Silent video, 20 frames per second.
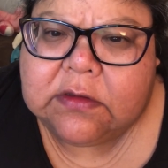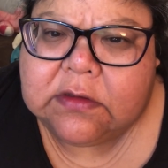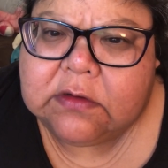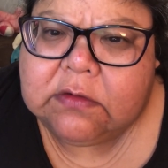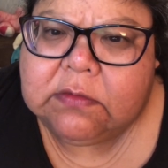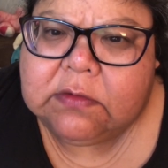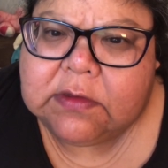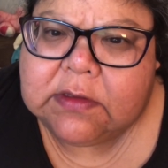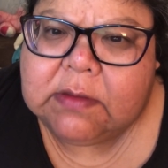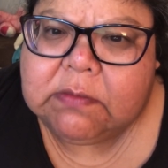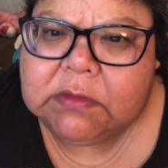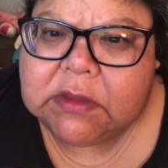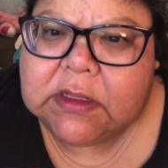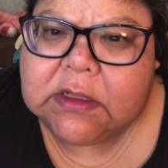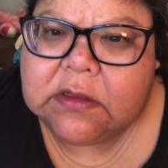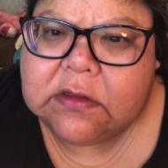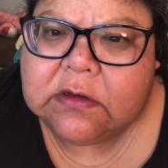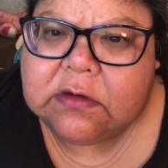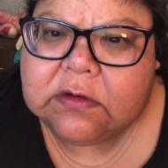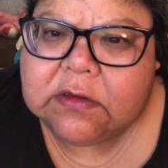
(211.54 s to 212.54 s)
some
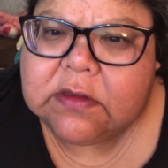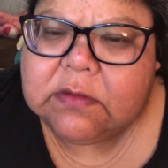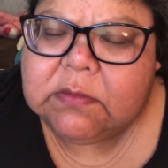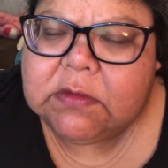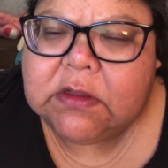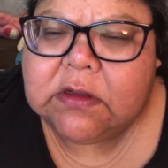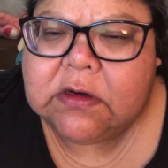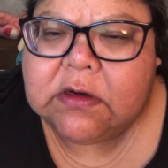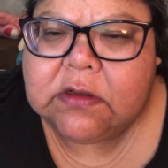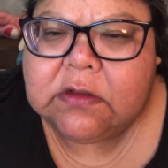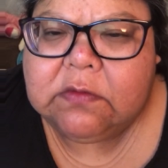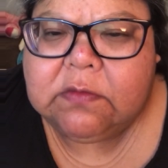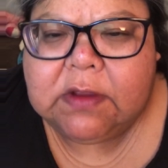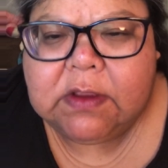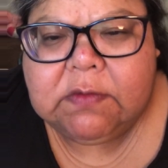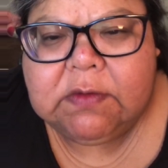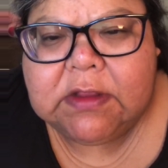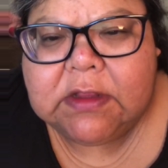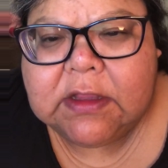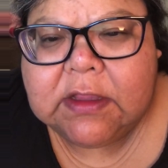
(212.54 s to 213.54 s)
things are similar in the way
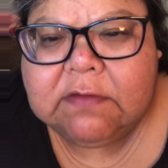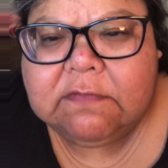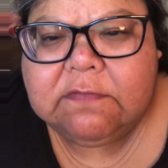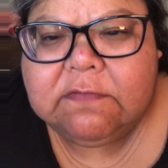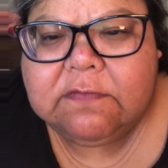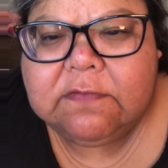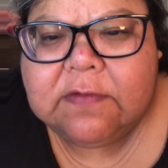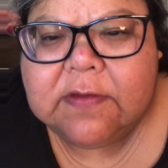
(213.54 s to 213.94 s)
we live.